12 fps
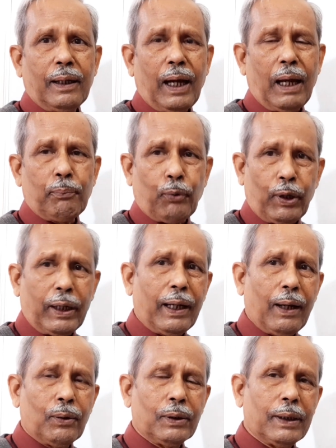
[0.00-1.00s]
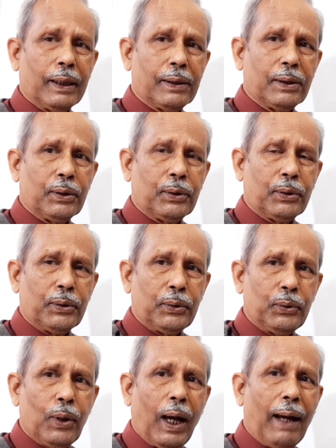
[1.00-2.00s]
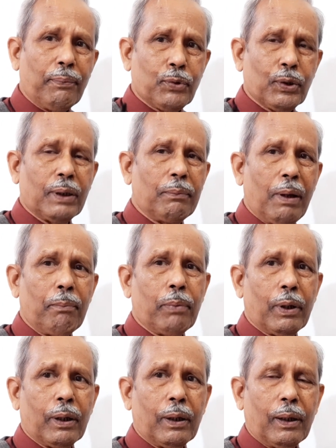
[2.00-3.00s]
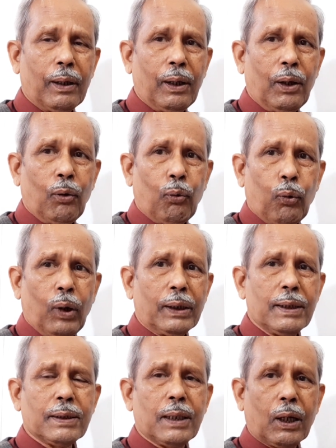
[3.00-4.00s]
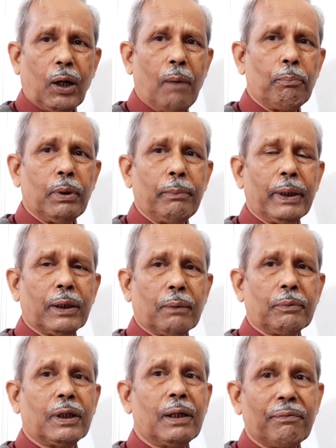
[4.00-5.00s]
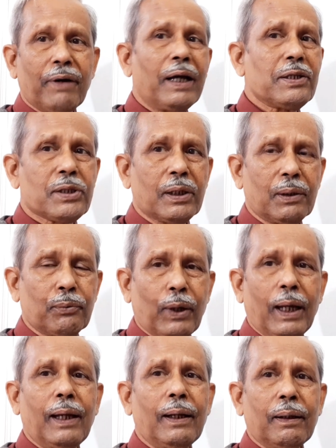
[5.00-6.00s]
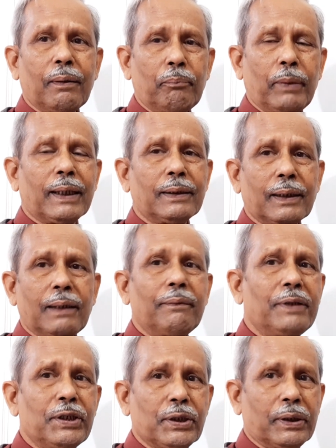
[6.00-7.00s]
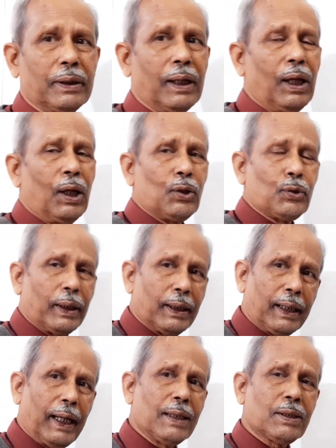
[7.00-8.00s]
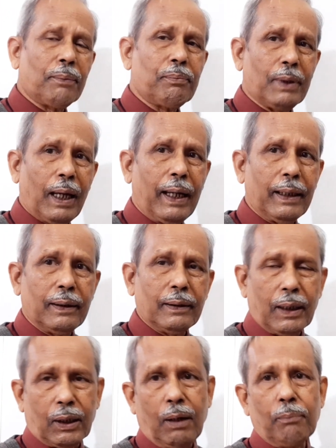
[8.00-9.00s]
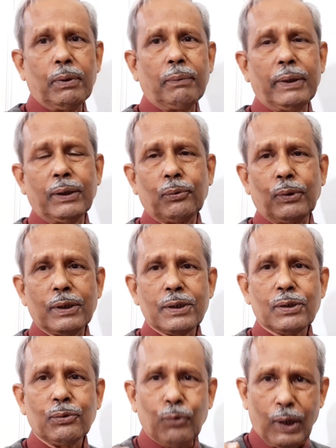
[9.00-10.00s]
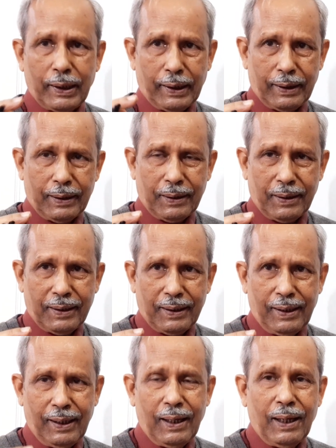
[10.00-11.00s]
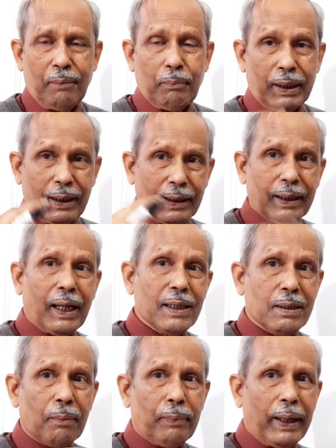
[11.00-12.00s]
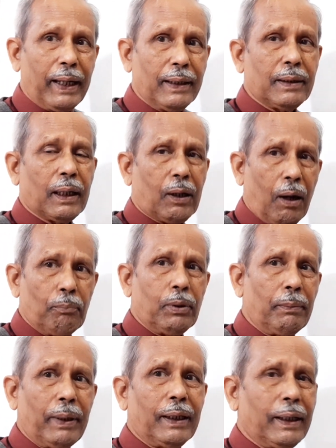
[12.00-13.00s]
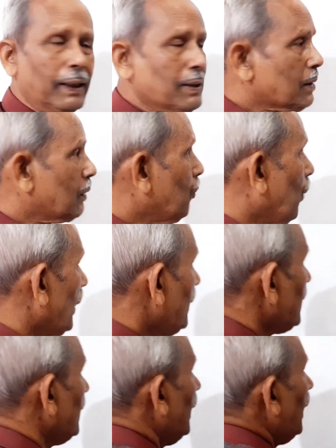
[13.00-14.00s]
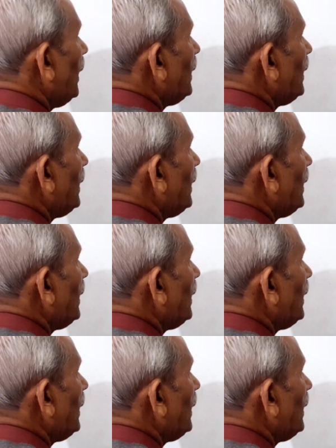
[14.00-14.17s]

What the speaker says: I pointed out that you have to remember what is the complement of the divisor while making the division. So in case of 9, the complement was 1. But in case of 8, the complement is what?